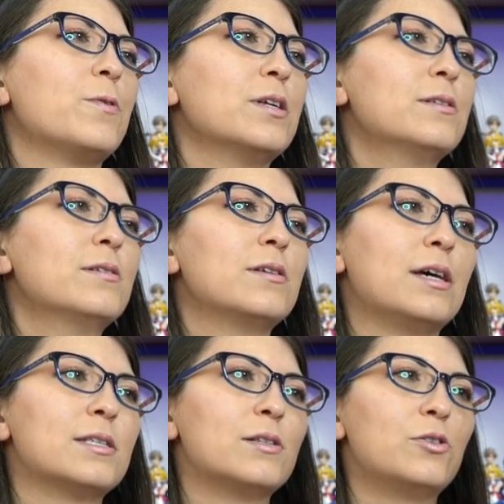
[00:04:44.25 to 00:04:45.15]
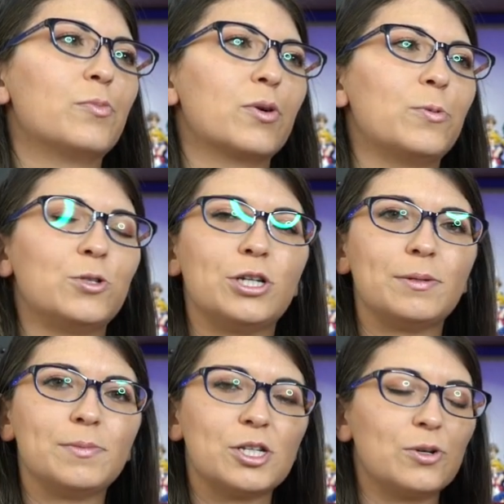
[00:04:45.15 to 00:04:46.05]
one. It has a little purple
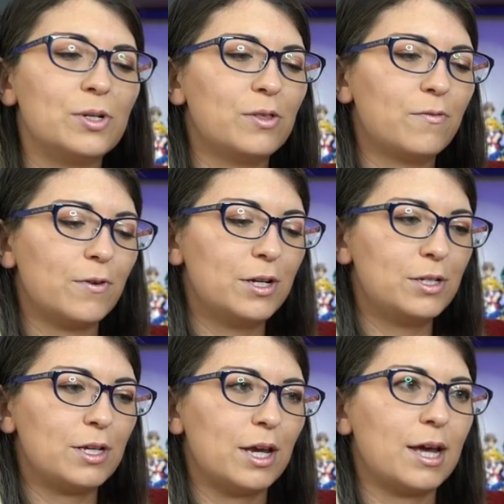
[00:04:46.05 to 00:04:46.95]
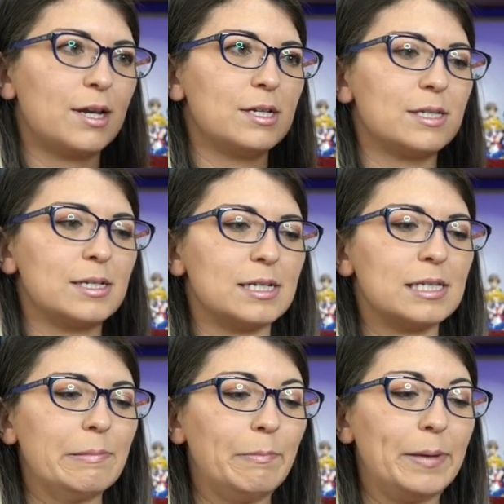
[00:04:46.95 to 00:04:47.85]
gemstone in the front, and it's
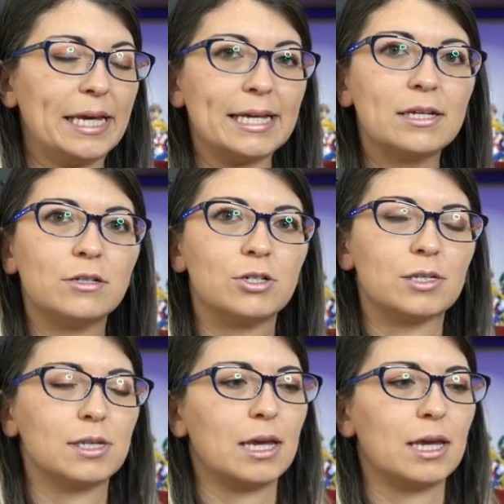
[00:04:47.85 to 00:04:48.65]
nice and big, just